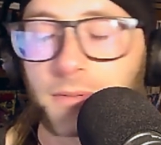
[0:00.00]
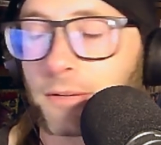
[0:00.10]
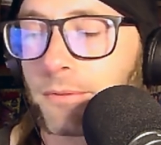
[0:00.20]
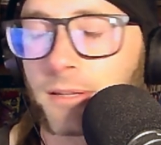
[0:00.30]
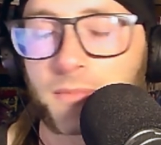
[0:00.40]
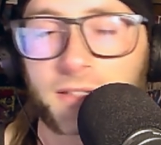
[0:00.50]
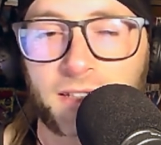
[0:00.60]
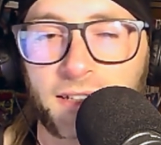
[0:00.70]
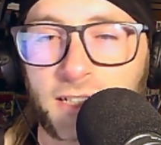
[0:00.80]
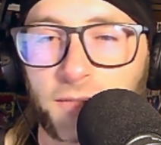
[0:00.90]
but I really miss
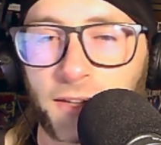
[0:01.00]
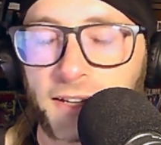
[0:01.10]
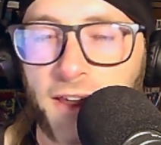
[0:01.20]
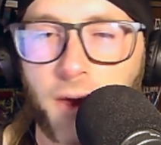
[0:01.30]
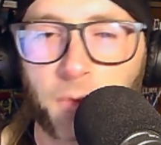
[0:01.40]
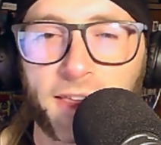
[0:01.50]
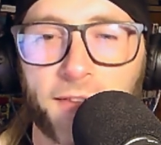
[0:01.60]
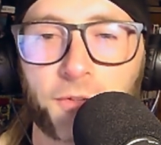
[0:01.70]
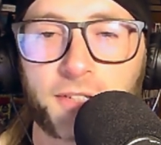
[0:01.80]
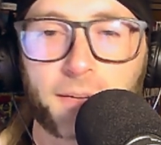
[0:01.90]
the days of, like, when they
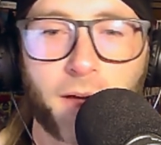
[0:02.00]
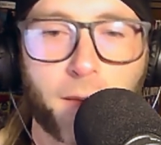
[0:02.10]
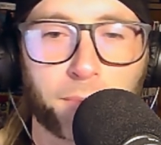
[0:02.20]
had those, like,